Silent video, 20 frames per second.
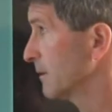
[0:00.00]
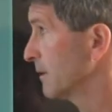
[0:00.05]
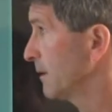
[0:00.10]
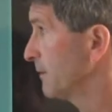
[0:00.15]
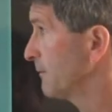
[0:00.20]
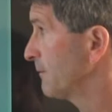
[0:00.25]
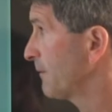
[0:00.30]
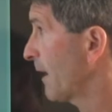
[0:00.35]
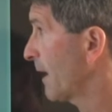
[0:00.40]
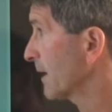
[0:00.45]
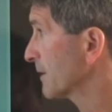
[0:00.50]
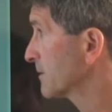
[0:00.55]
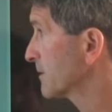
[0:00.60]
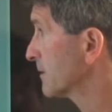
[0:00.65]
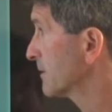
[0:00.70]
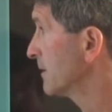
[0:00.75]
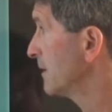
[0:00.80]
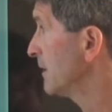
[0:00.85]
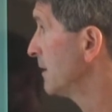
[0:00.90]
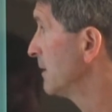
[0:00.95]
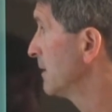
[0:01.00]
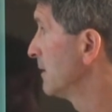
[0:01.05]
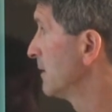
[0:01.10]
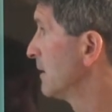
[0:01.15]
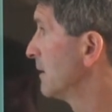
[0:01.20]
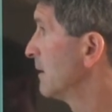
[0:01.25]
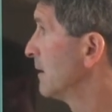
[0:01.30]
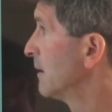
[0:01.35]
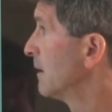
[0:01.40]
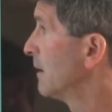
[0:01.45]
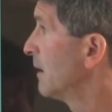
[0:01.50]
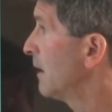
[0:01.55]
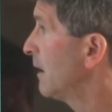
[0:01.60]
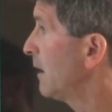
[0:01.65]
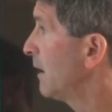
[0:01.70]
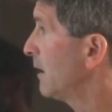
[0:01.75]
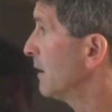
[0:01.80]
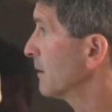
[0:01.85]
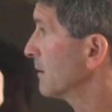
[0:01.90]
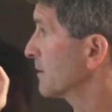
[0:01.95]
In fact, the
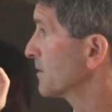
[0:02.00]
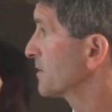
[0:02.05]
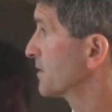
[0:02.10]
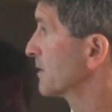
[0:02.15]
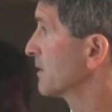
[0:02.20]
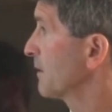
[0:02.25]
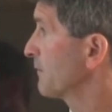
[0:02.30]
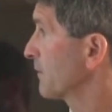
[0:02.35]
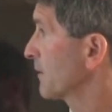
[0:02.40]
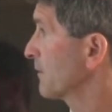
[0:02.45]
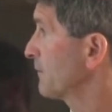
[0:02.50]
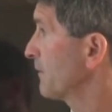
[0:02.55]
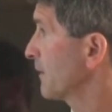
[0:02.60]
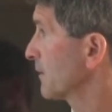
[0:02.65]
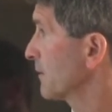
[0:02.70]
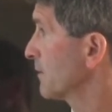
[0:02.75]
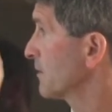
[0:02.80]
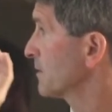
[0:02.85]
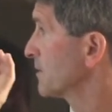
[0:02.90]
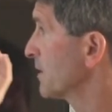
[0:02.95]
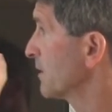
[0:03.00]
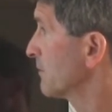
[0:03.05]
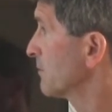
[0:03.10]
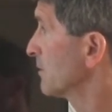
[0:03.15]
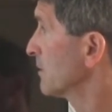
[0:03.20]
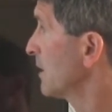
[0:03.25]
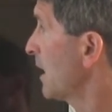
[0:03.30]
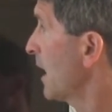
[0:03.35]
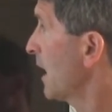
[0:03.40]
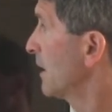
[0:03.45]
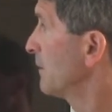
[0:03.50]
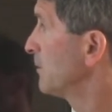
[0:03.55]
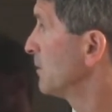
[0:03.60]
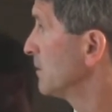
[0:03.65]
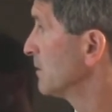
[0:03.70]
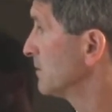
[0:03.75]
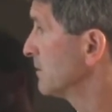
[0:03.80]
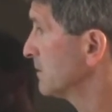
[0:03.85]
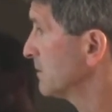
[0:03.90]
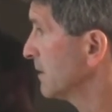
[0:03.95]
significant figure is a
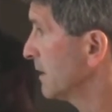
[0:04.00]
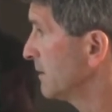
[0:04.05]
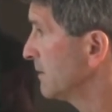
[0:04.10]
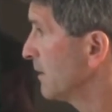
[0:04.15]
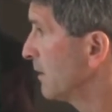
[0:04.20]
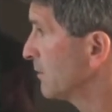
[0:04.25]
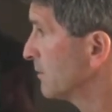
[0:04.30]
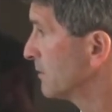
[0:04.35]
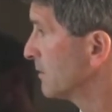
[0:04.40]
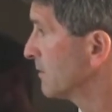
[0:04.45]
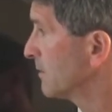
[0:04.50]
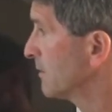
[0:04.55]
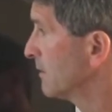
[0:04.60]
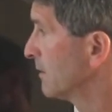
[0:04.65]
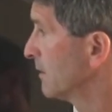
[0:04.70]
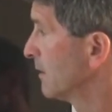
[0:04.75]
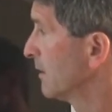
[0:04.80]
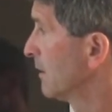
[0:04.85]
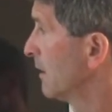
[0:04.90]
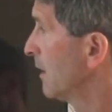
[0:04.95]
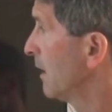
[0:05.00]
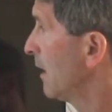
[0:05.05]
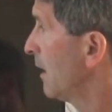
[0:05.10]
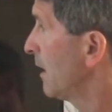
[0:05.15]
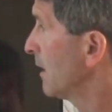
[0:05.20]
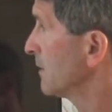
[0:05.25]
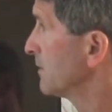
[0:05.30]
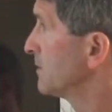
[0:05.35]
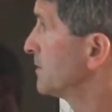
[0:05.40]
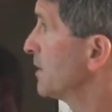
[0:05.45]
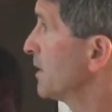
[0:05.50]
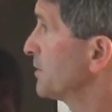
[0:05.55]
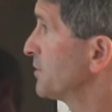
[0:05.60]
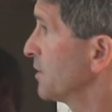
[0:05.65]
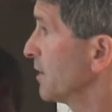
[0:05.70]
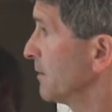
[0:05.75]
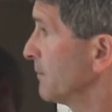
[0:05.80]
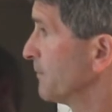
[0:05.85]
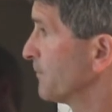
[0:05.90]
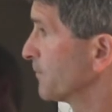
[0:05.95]
reliably known
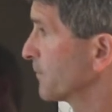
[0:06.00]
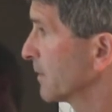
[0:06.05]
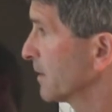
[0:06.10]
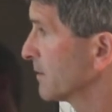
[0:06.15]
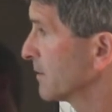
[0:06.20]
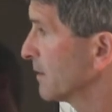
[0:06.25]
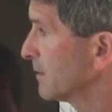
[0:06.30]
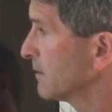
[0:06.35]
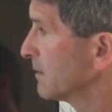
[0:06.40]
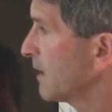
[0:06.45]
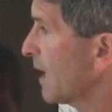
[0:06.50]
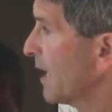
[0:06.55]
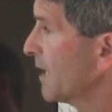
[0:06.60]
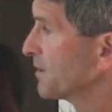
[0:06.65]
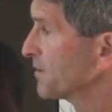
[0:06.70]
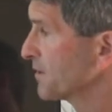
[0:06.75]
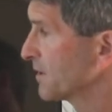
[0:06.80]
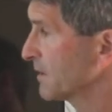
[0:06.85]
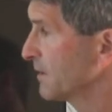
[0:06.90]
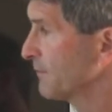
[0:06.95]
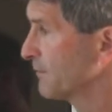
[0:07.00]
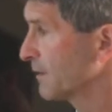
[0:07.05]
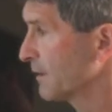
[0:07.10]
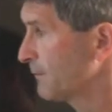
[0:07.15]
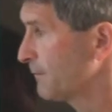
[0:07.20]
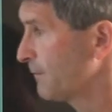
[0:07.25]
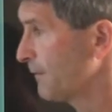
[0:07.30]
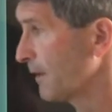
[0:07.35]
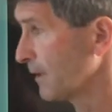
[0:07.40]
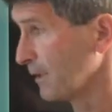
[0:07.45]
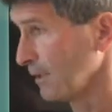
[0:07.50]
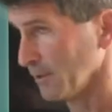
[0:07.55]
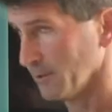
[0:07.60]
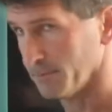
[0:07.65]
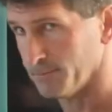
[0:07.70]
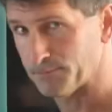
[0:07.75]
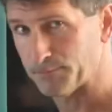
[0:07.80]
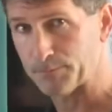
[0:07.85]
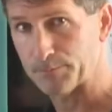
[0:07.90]
digit. The last significant figure